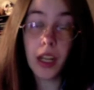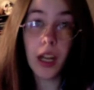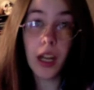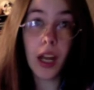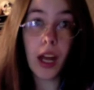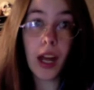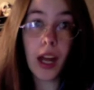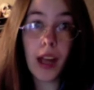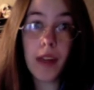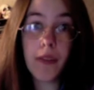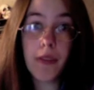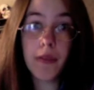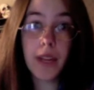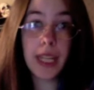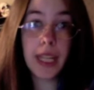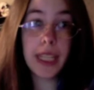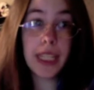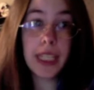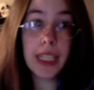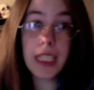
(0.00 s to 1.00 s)
I
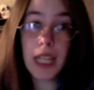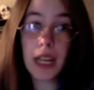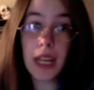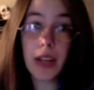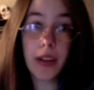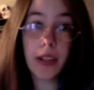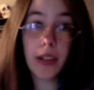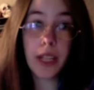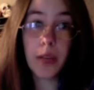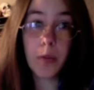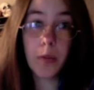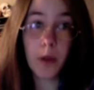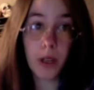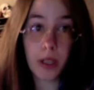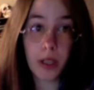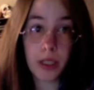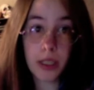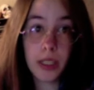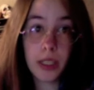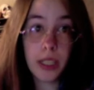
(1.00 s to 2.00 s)
find this utterly
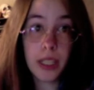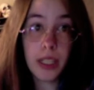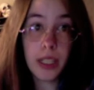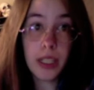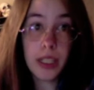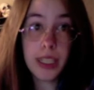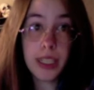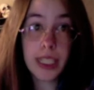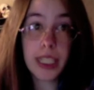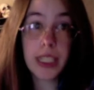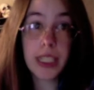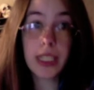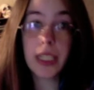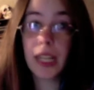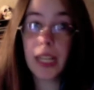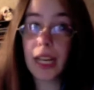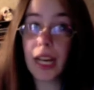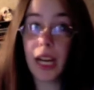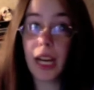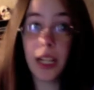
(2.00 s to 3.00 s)
wrong, since
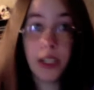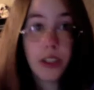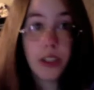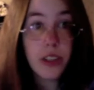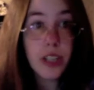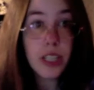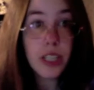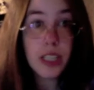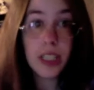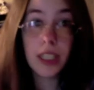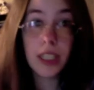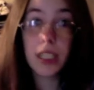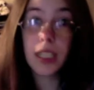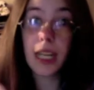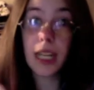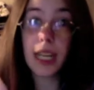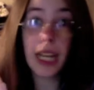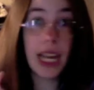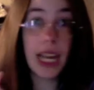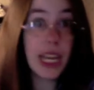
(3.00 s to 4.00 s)
psychologists,
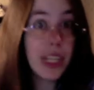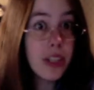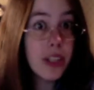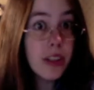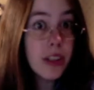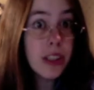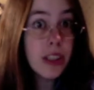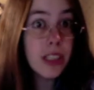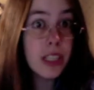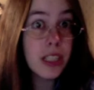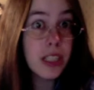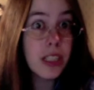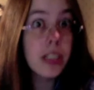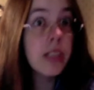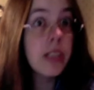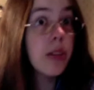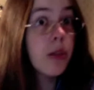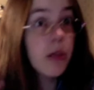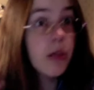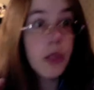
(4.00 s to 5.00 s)
psychiatrists,
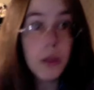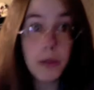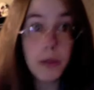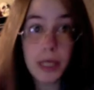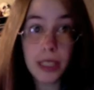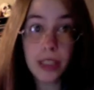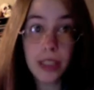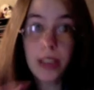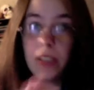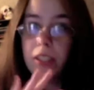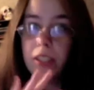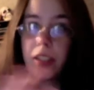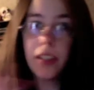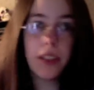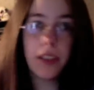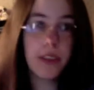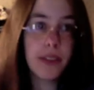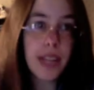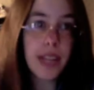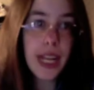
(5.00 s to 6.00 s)
social workers,
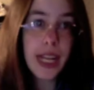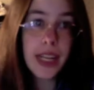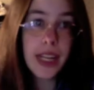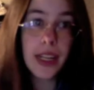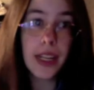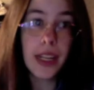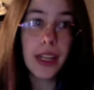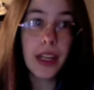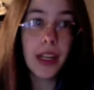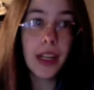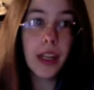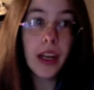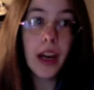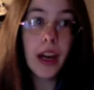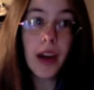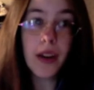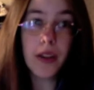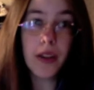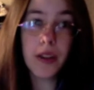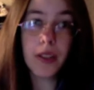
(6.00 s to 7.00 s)
all of that
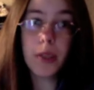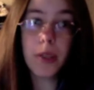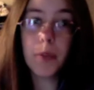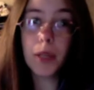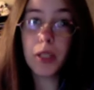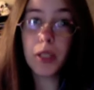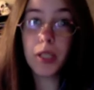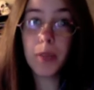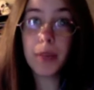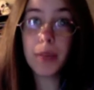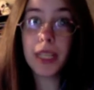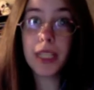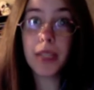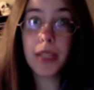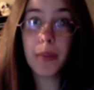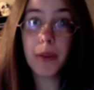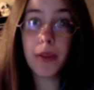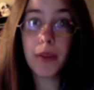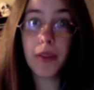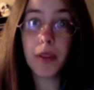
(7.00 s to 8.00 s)
are supposed to be
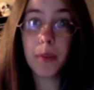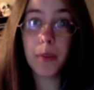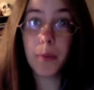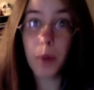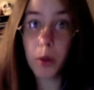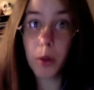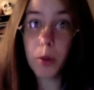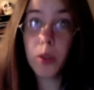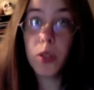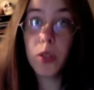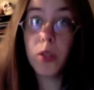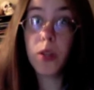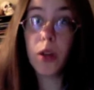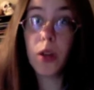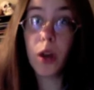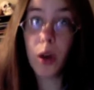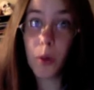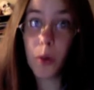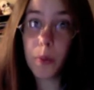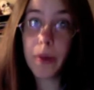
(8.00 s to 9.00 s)
some of the most
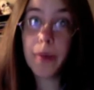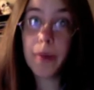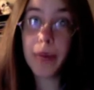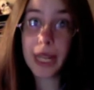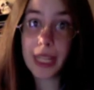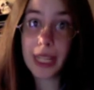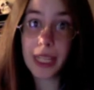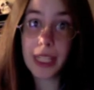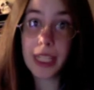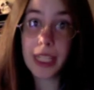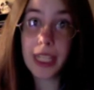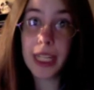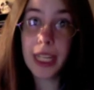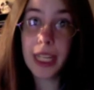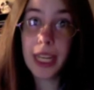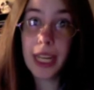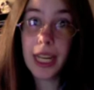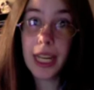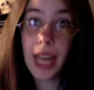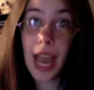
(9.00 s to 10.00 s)
open-minded
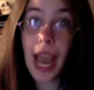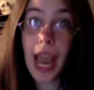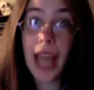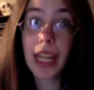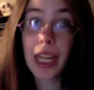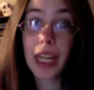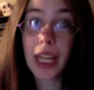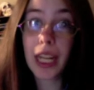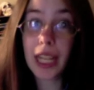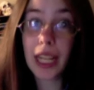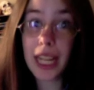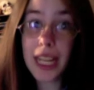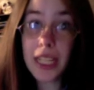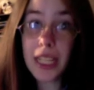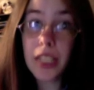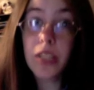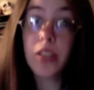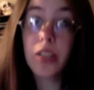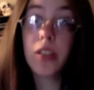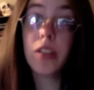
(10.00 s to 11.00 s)
and
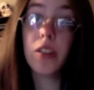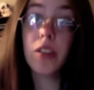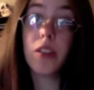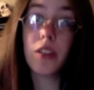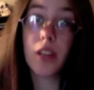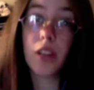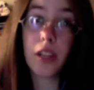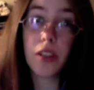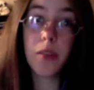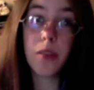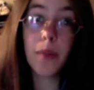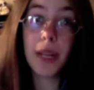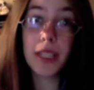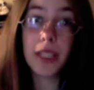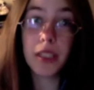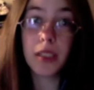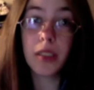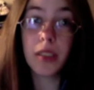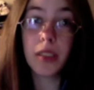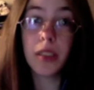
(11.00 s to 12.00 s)
least
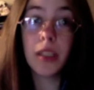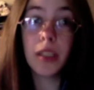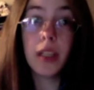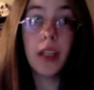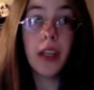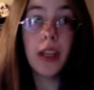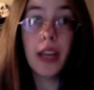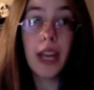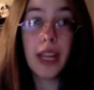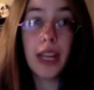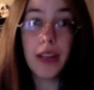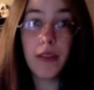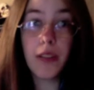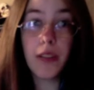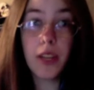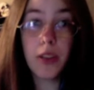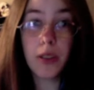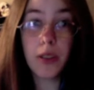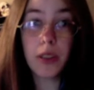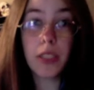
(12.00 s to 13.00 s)
judgmental
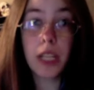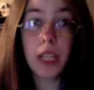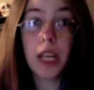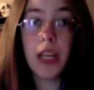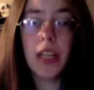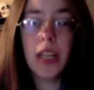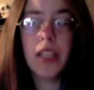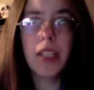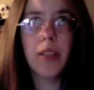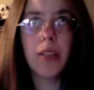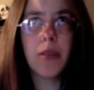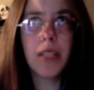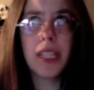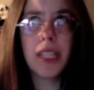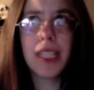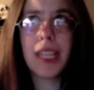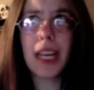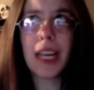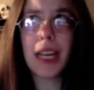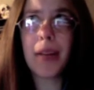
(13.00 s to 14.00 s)
individuals. So to
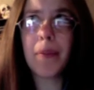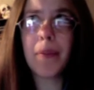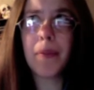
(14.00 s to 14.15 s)
say,